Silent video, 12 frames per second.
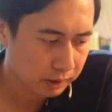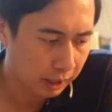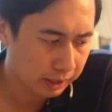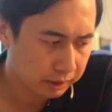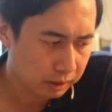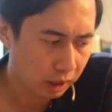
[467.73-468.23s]

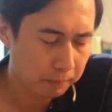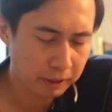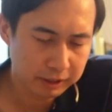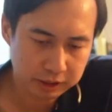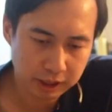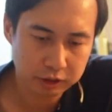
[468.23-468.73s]
I think hot
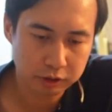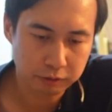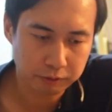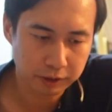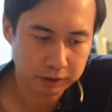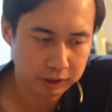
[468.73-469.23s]
pot is actually
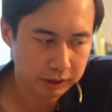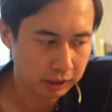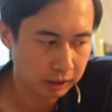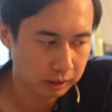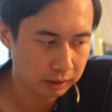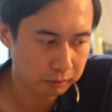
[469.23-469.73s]
fairly
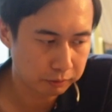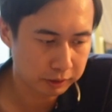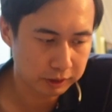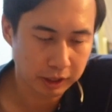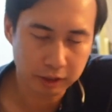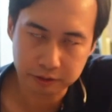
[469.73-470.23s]

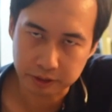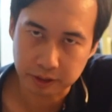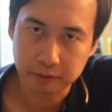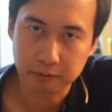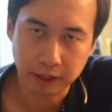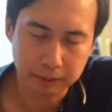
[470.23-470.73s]
healthy,
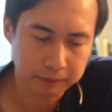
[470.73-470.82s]
right?